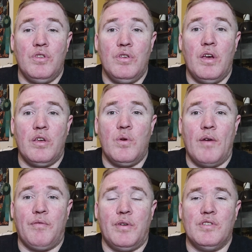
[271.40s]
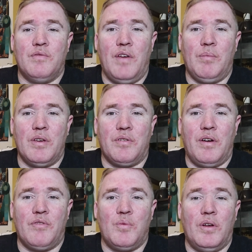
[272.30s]
you have friends and family that
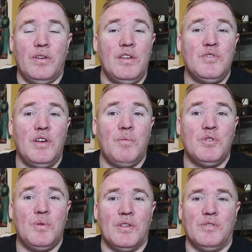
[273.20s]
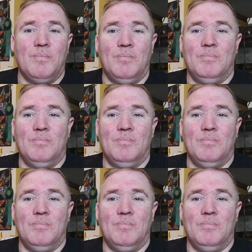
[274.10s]
craft as well, and if so, which ones?